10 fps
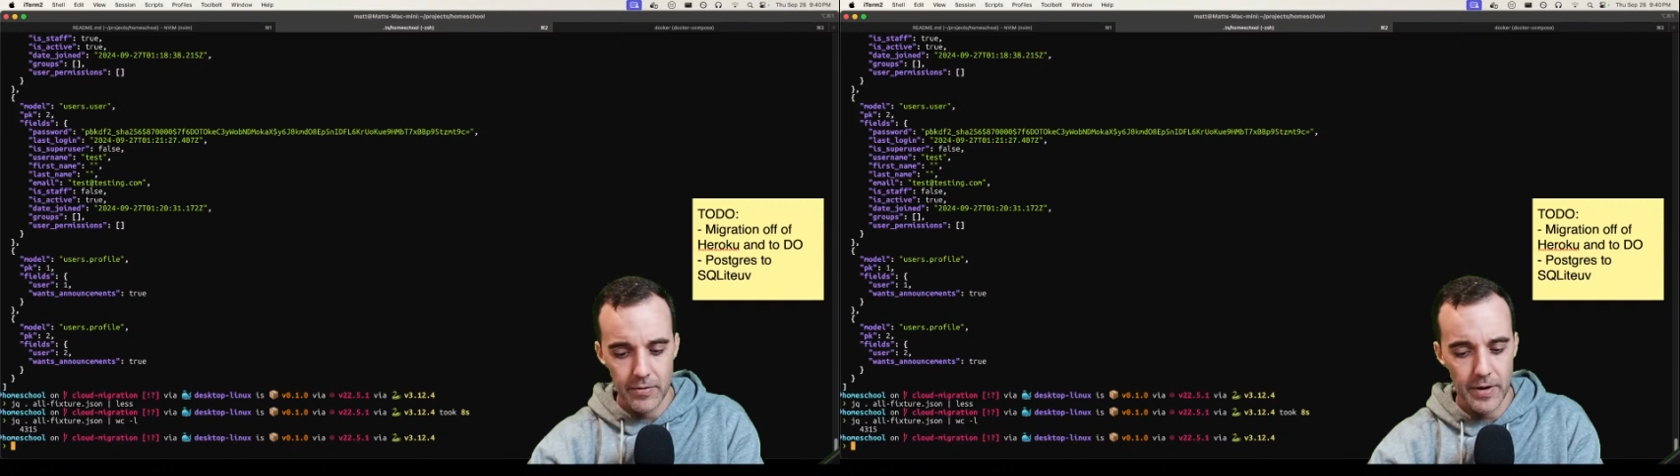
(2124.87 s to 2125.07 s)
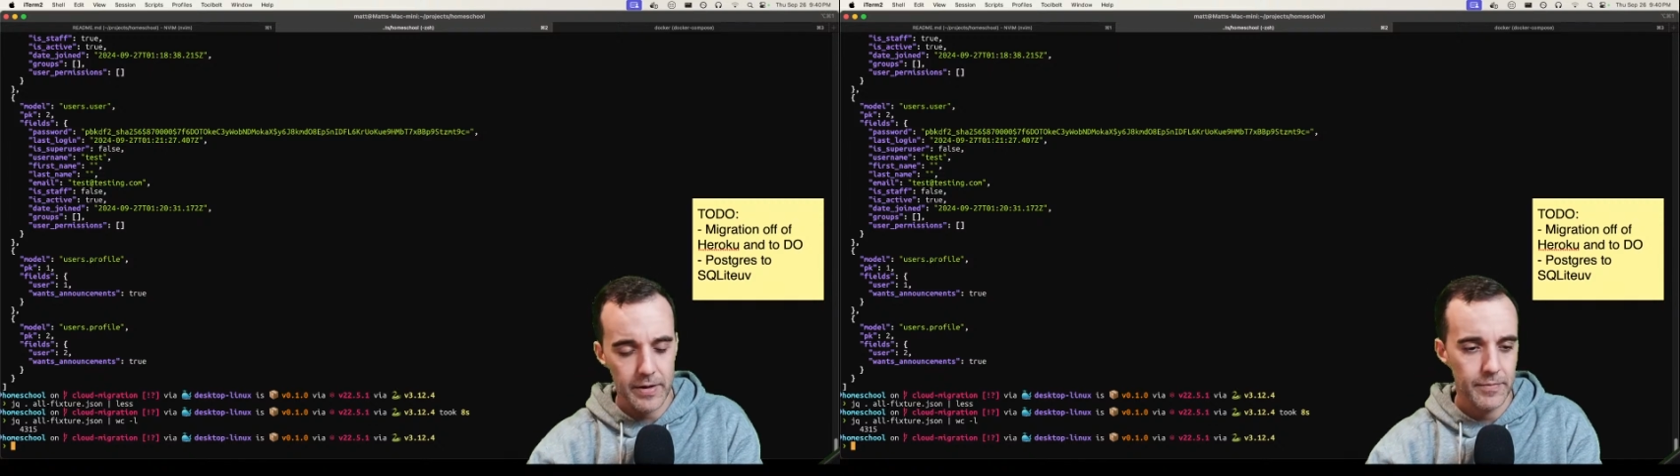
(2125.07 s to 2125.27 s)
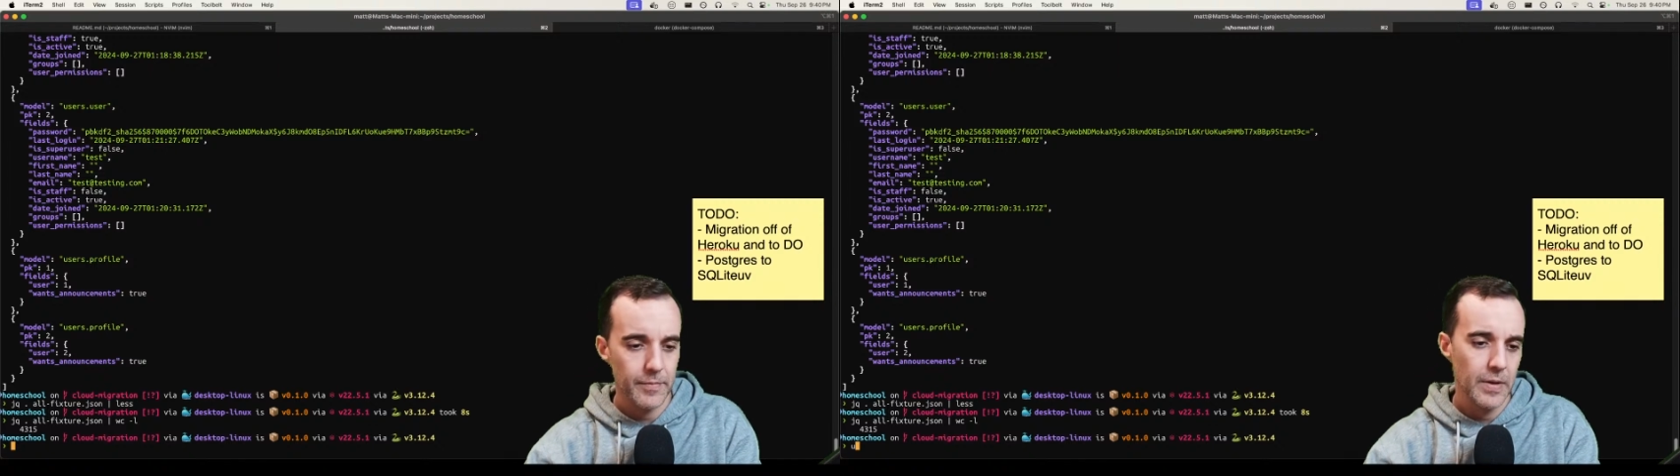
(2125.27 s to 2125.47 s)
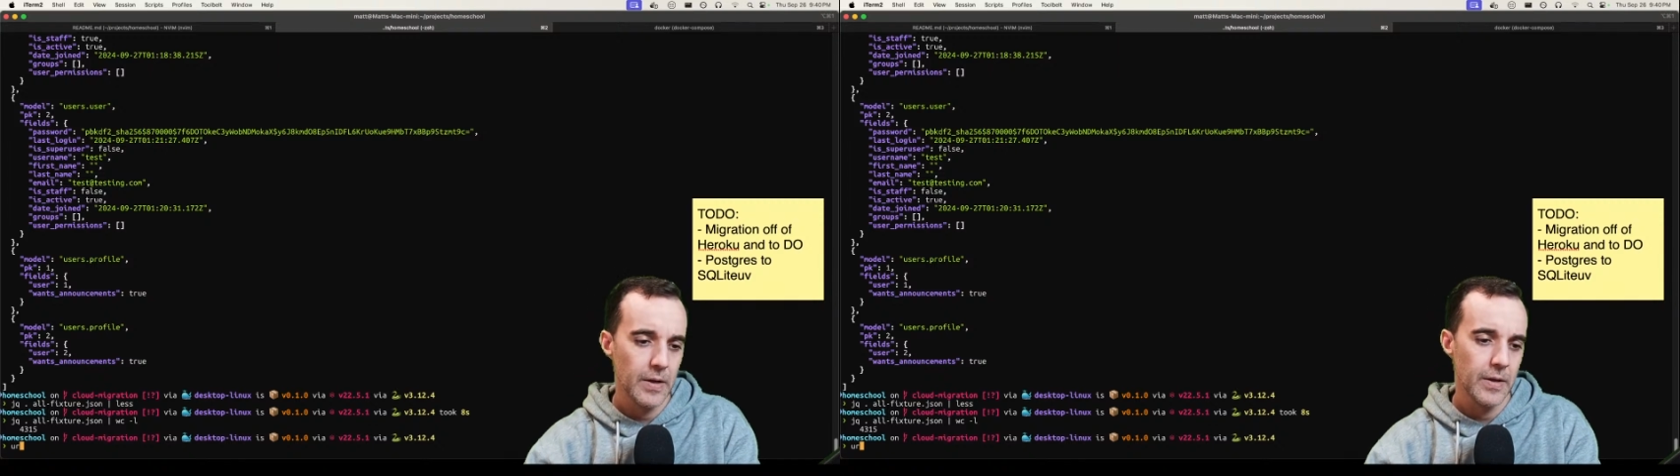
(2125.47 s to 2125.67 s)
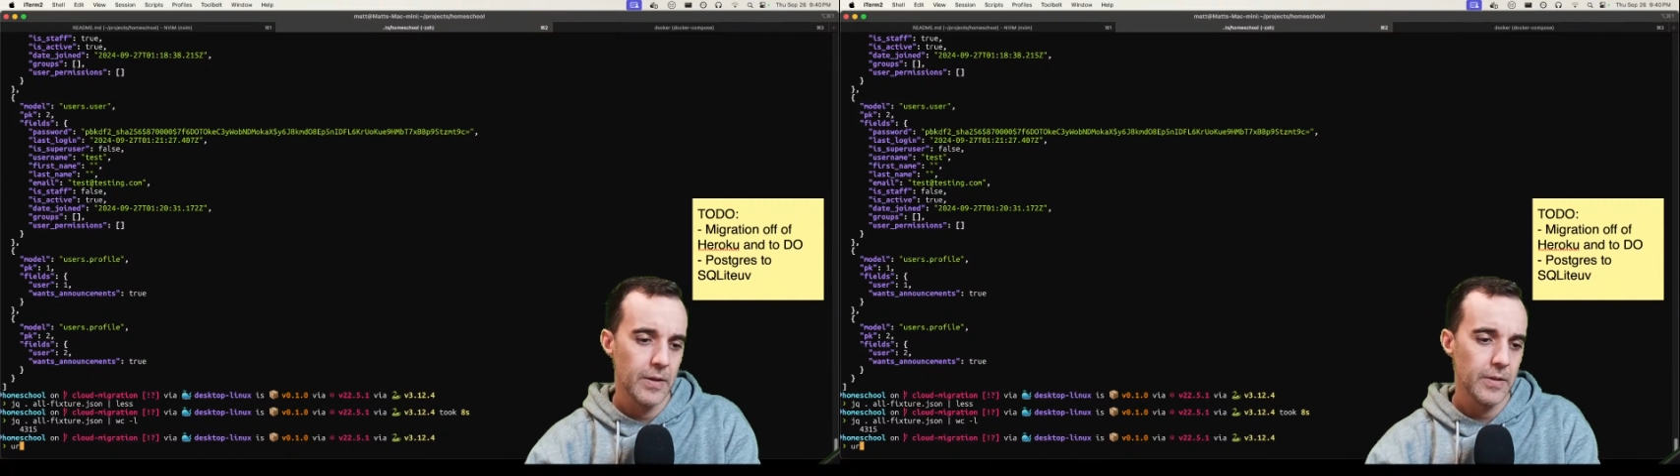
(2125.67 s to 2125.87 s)
right?
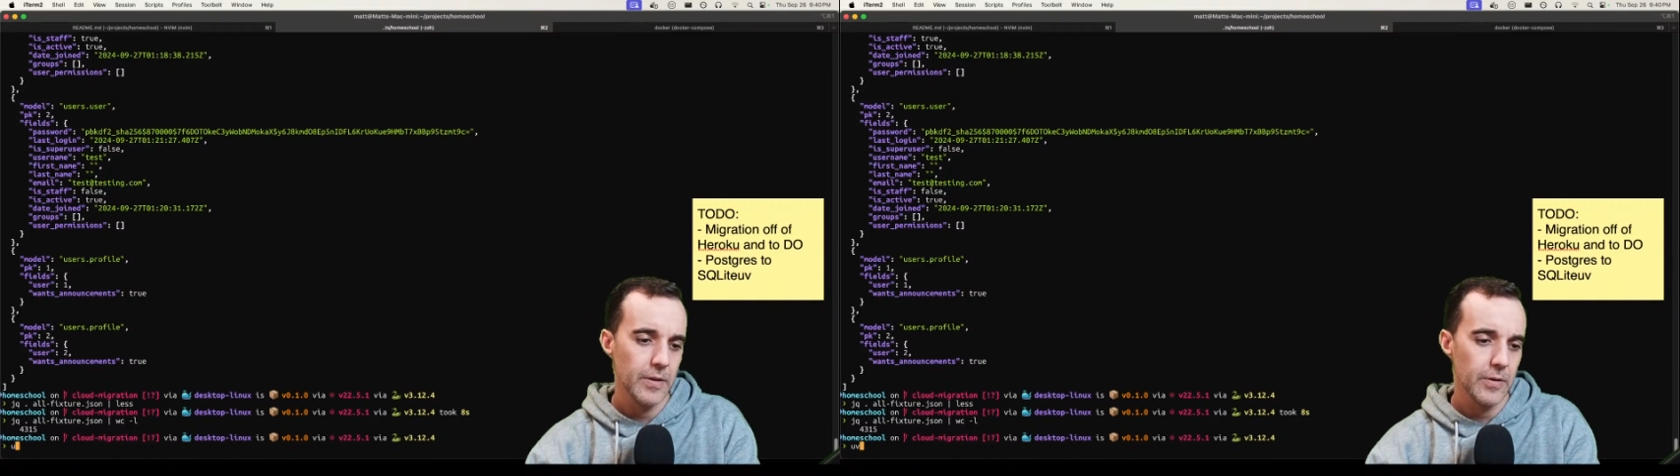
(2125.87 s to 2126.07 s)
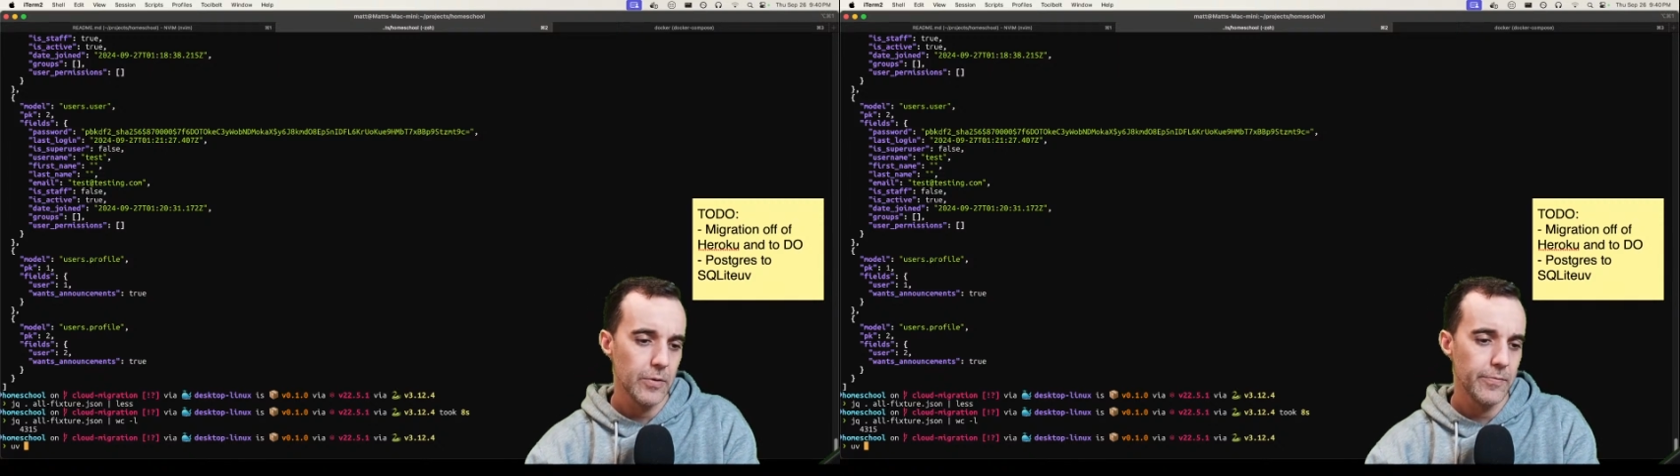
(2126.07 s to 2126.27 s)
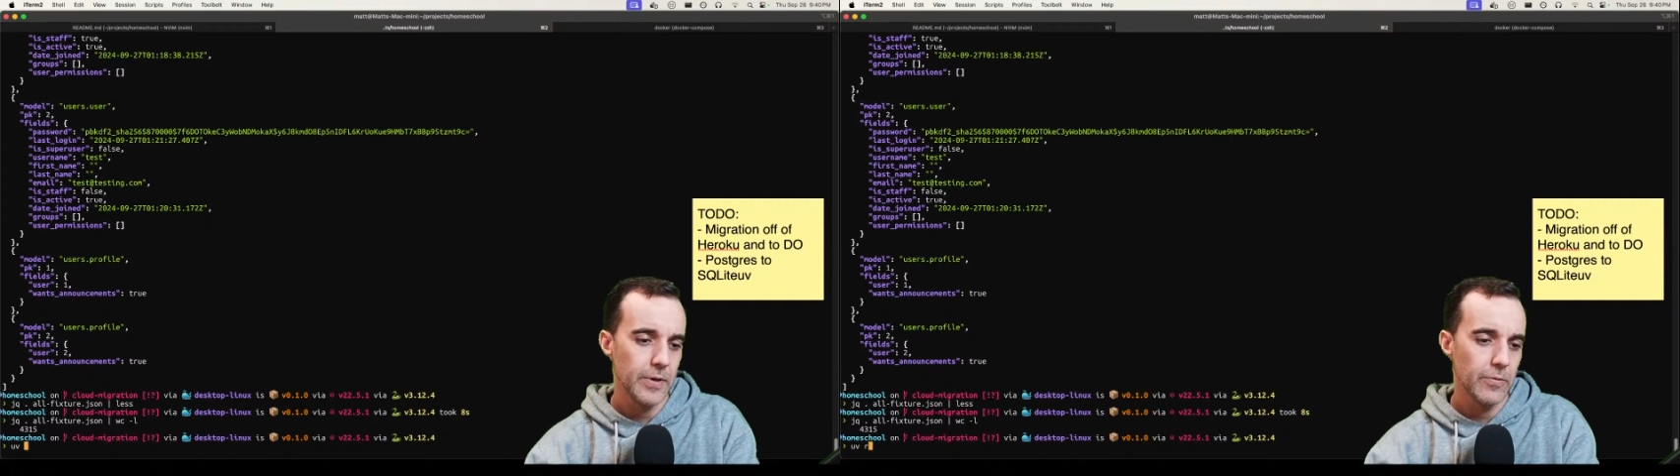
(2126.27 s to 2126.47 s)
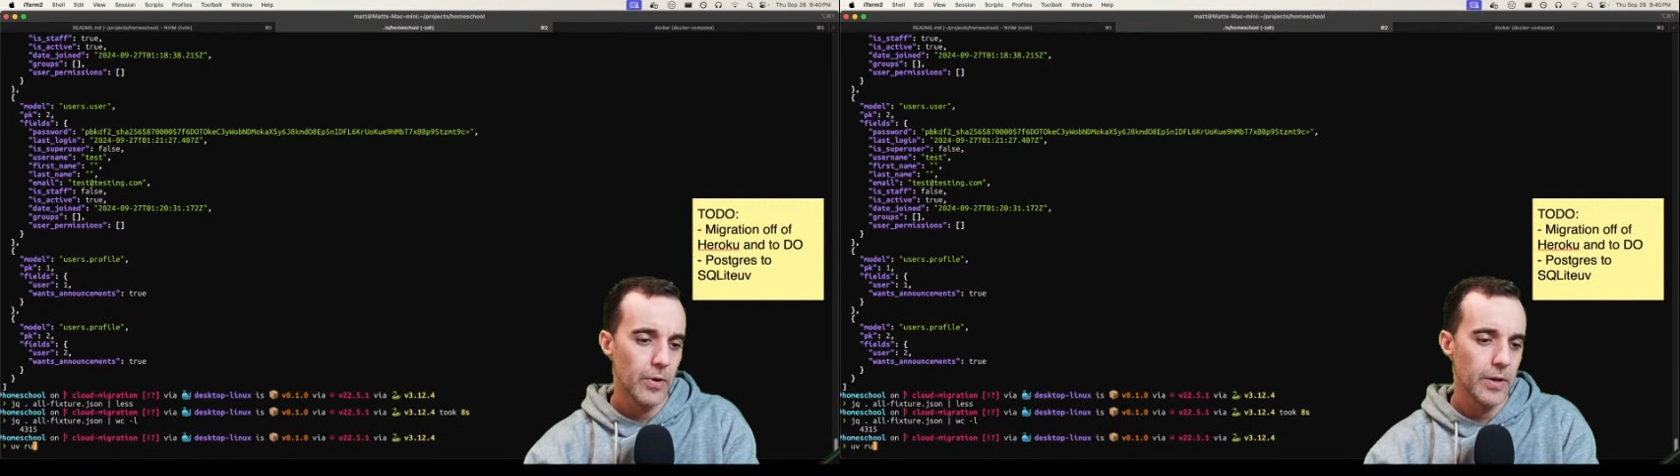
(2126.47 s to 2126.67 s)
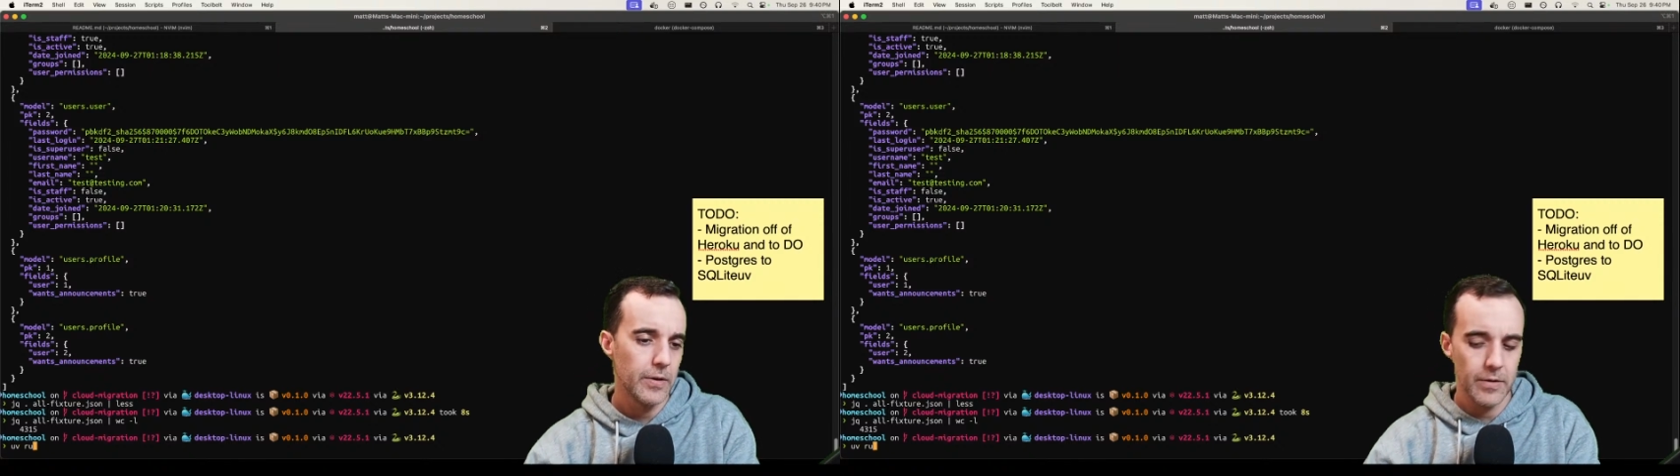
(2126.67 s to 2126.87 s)
UV
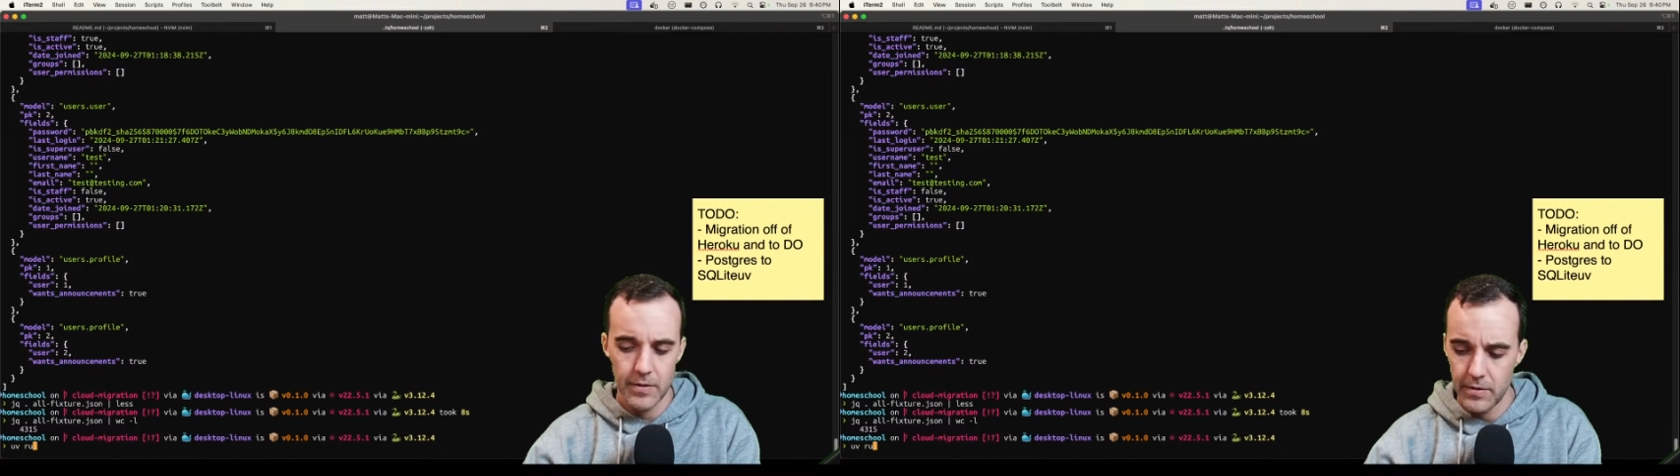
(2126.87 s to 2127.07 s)
run.